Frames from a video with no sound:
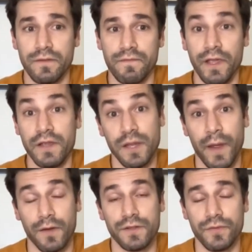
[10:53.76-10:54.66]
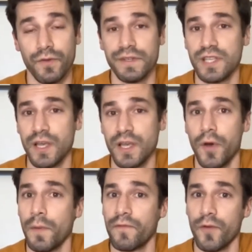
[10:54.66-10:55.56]
like you said, Michael, it was a really seminal
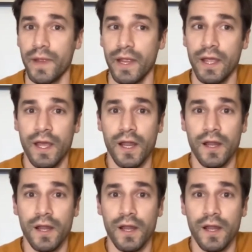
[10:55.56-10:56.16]
moment for me,